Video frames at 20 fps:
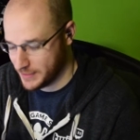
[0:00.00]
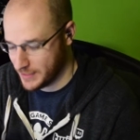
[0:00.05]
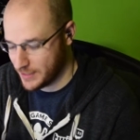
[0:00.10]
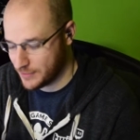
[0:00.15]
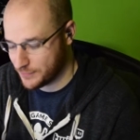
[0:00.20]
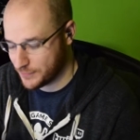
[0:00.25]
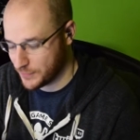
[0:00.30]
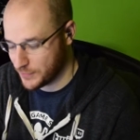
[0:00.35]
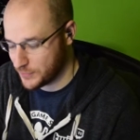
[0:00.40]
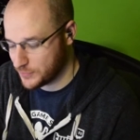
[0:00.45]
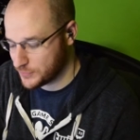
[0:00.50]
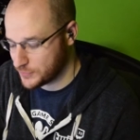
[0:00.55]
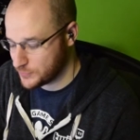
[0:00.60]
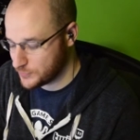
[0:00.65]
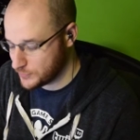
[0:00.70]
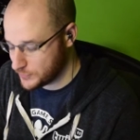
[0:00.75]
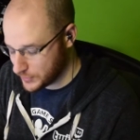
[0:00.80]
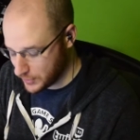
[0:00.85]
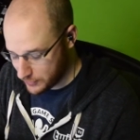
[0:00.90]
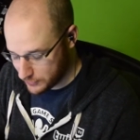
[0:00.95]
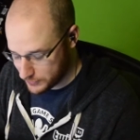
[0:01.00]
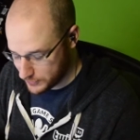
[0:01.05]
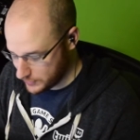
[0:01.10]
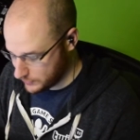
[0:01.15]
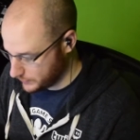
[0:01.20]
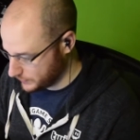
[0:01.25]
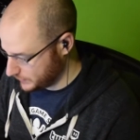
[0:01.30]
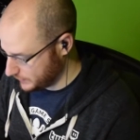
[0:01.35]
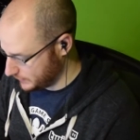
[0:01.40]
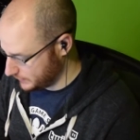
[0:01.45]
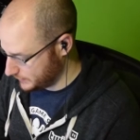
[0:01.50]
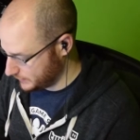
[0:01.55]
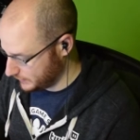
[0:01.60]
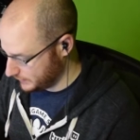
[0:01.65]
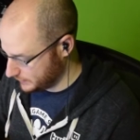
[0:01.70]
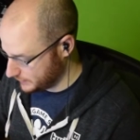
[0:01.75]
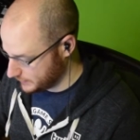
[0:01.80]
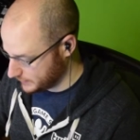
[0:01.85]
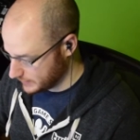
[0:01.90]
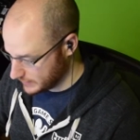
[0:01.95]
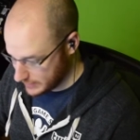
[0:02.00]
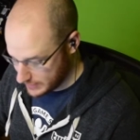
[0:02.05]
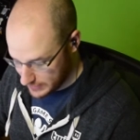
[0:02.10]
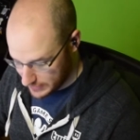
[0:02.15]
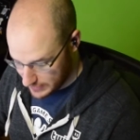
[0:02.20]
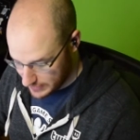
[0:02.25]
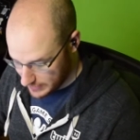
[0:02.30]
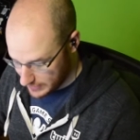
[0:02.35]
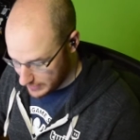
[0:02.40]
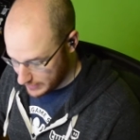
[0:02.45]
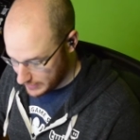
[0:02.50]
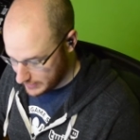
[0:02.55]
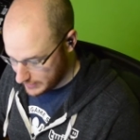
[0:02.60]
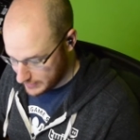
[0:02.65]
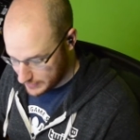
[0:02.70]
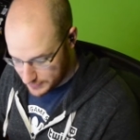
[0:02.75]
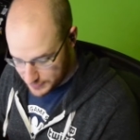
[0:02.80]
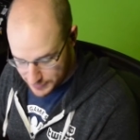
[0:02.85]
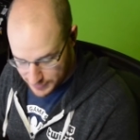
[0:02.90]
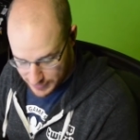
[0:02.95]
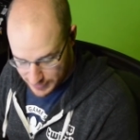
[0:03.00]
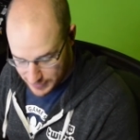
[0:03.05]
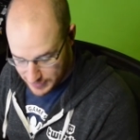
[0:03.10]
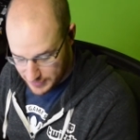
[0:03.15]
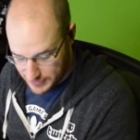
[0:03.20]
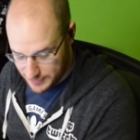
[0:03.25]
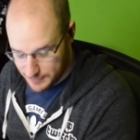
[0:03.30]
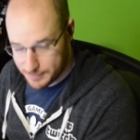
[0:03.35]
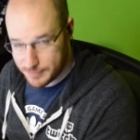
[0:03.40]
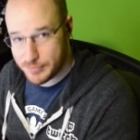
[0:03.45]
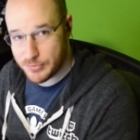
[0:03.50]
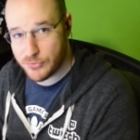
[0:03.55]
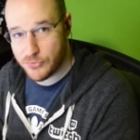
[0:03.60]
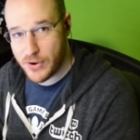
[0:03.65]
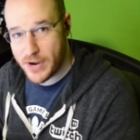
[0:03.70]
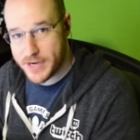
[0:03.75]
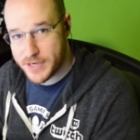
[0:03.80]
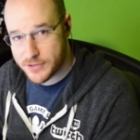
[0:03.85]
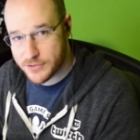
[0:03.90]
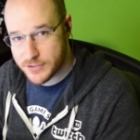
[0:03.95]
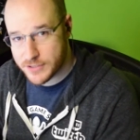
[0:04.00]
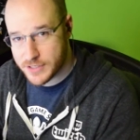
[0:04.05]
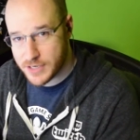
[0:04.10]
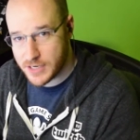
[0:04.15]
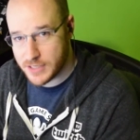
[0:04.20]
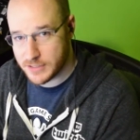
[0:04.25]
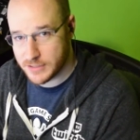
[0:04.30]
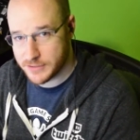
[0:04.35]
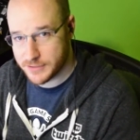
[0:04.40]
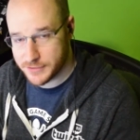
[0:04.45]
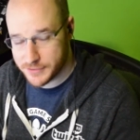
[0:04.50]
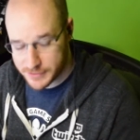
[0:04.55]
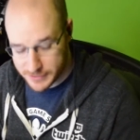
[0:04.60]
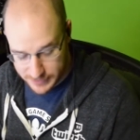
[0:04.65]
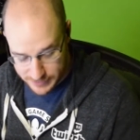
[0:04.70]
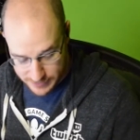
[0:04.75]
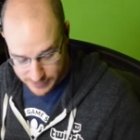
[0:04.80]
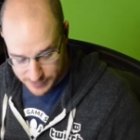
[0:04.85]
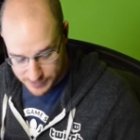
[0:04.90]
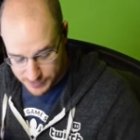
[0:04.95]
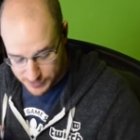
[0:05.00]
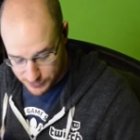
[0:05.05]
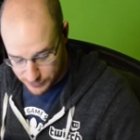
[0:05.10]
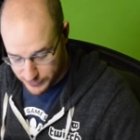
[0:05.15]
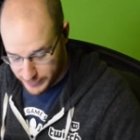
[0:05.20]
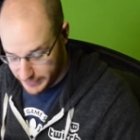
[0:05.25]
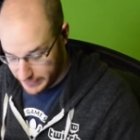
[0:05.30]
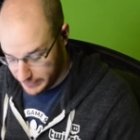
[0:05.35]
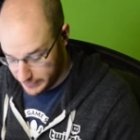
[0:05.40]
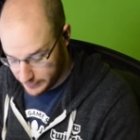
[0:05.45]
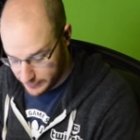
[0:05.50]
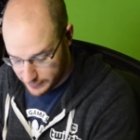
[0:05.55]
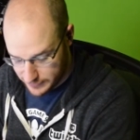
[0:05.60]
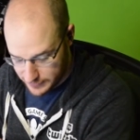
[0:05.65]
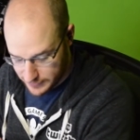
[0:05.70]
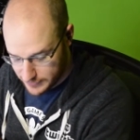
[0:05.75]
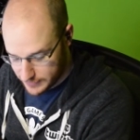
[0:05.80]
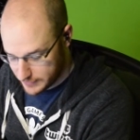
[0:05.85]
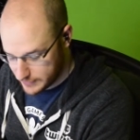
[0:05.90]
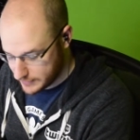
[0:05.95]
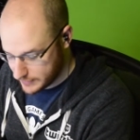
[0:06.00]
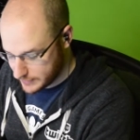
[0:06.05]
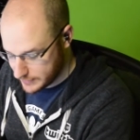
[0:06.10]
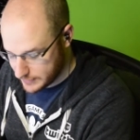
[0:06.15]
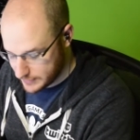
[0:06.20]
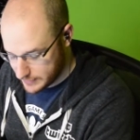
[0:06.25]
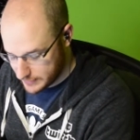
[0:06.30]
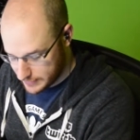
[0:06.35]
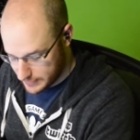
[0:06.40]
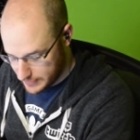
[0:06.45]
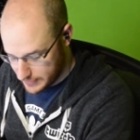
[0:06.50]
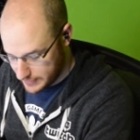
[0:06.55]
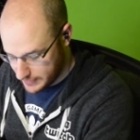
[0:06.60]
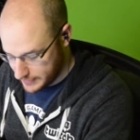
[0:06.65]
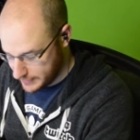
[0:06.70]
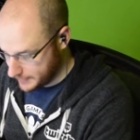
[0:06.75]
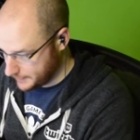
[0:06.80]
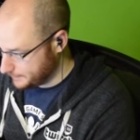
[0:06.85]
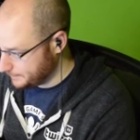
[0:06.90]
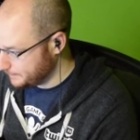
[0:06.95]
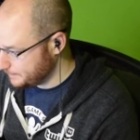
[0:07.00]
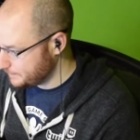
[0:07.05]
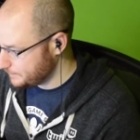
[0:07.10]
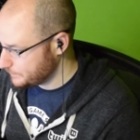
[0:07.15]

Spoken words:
Now, for those who don't know what this is, it is the brighter colored screen. They